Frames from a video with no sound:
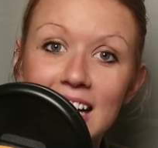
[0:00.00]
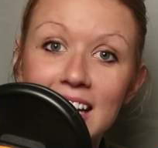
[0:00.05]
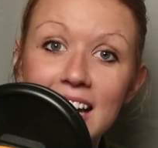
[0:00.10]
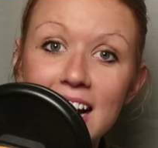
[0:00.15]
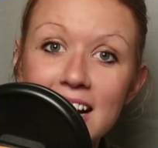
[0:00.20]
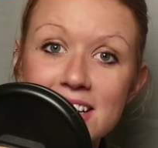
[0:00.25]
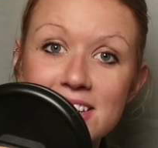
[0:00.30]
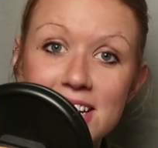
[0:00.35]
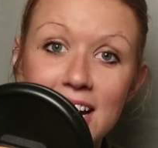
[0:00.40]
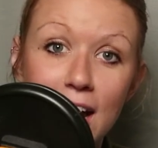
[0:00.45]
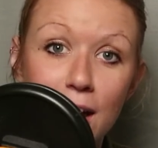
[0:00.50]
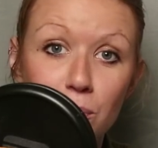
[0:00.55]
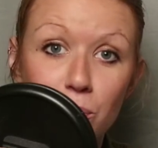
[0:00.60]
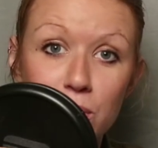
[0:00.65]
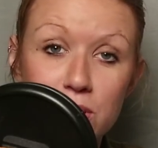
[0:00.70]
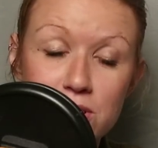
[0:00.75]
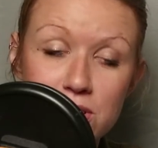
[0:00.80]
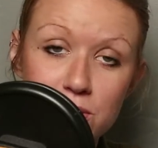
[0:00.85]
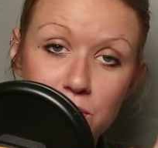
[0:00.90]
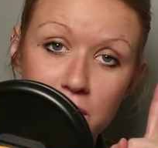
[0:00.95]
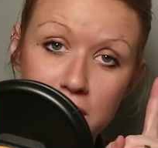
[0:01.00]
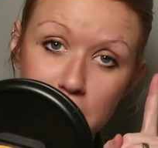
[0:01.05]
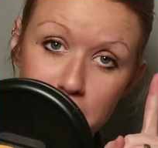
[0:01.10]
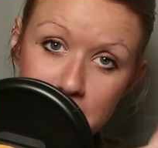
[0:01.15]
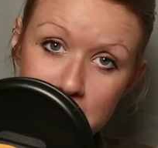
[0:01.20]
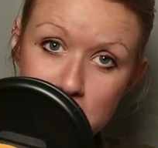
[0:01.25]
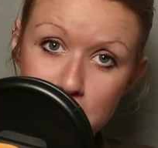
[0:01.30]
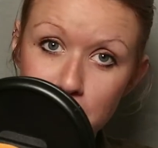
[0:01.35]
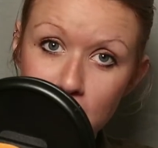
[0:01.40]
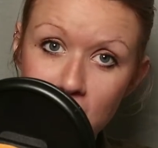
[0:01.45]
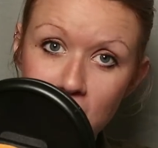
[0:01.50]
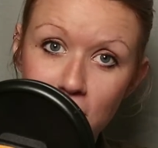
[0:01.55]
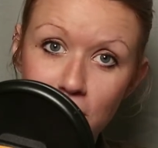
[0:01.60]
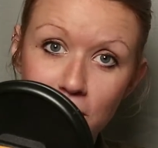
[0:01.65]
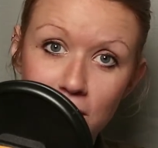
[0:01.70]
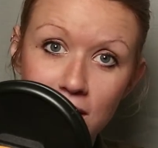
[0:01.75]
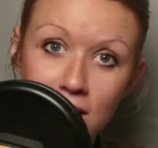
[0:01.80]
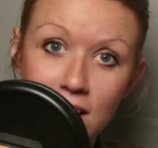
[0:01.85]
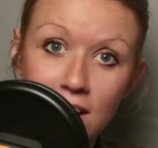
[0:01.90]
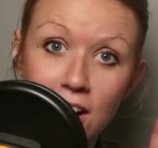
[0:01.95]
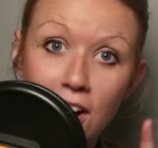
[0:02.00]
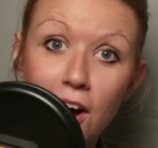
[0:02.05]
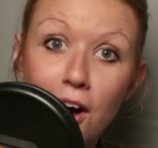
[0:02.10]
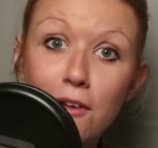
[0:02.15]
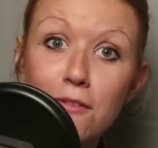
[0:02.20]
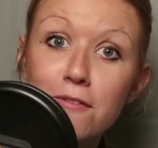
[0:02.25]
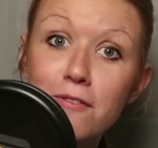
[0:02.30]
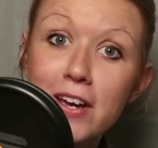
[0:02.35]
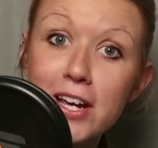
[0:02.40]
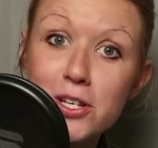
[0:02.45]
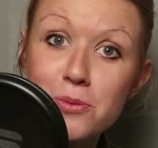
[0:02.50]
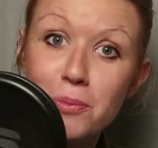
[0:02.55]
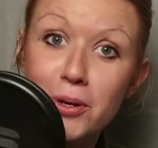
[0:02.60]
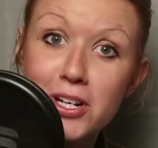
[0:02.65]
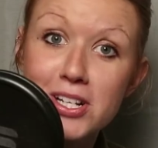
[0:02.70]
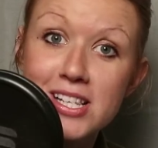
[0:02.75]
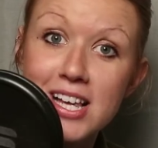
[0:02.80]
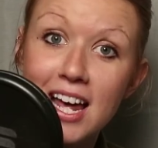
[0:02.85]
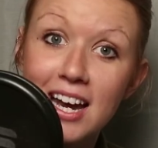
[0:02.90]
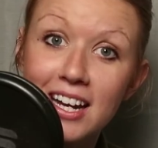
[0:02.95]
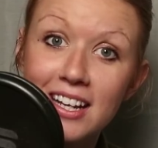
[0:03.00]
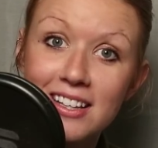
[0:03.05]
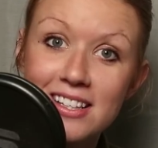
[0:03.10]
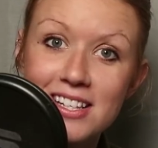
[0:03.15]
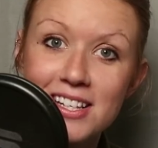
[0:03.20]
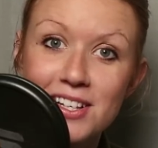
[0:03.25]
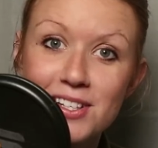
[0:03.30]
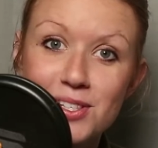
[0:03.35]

next time, which is going to be tomorrow on Facebook settings.